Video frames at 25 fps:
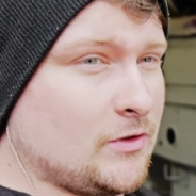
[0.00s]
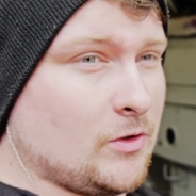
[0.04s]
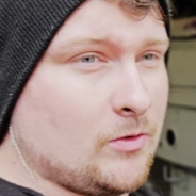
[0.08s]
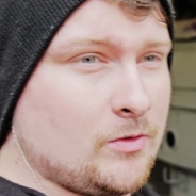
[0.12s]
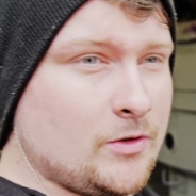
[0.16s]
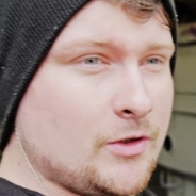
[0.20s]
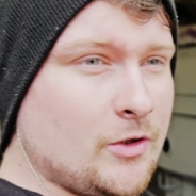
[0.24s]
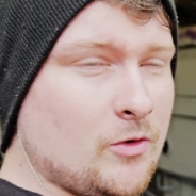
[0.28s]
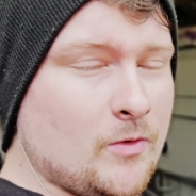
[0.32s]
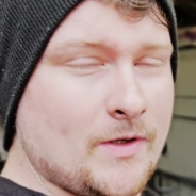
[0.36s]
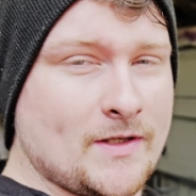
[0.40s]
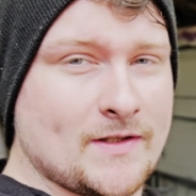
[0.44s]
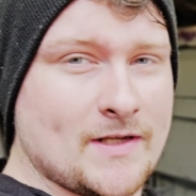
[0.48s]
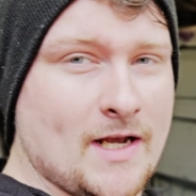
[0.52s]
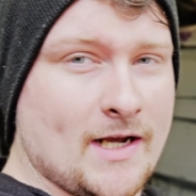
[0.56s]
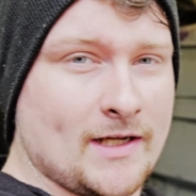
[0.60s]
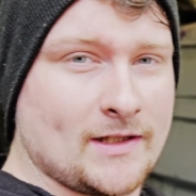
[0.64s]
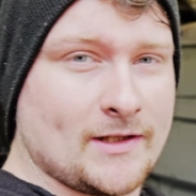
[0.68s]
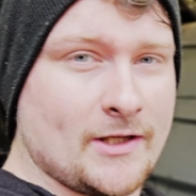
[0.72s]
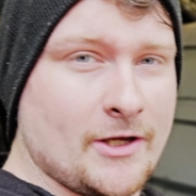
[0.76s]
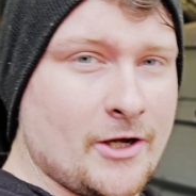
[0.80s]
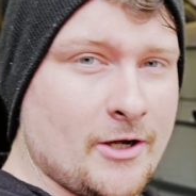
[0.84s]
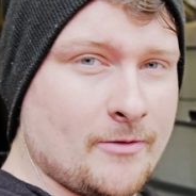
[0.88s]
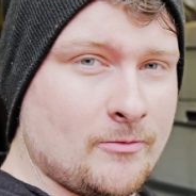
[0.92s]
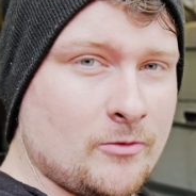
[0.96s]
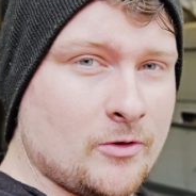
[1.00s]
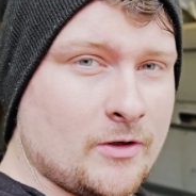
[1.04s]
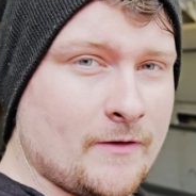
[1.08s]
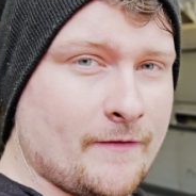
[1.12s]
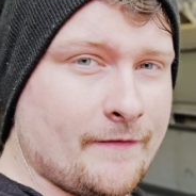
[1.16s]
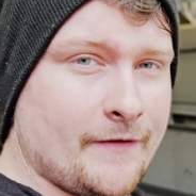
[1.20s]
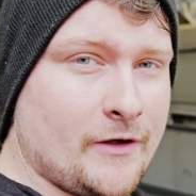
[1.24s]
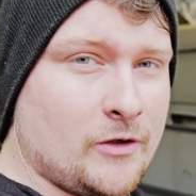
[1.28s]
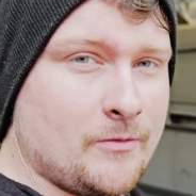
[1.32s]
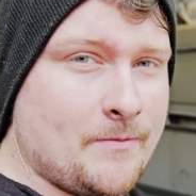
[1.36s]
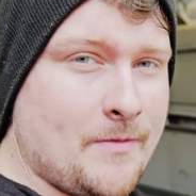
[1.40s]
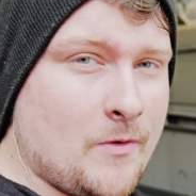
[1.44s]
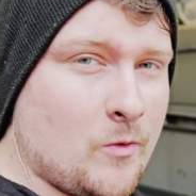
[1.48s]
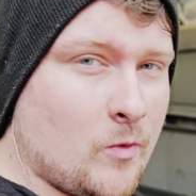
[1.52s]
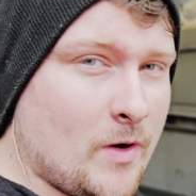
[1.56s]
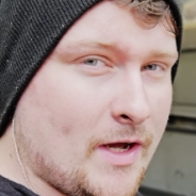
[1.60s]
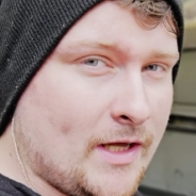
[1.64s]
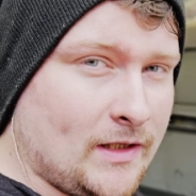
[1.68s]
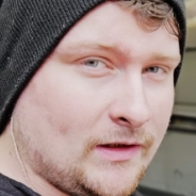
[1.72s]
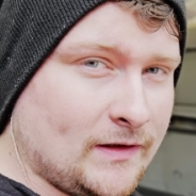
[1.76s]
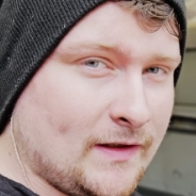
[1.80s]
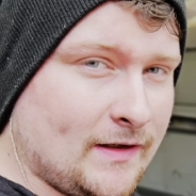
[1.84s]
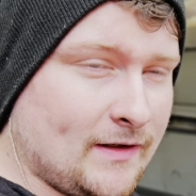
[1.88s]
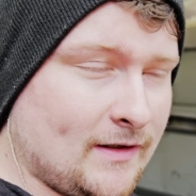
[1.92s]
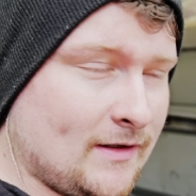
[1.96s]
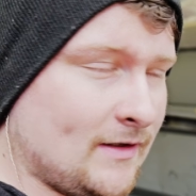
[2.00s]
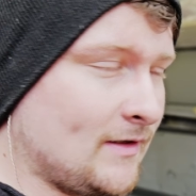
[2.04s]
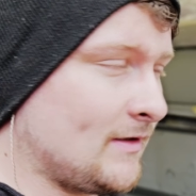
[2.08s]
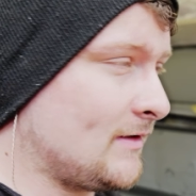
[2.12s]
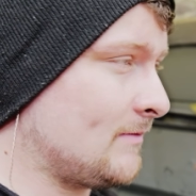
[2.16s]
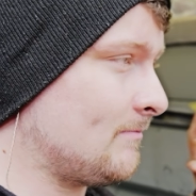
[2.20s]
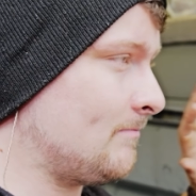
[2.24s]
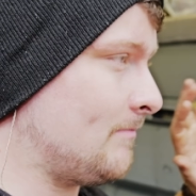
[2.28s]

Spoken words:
don't know exactly how I'm going to film the welding,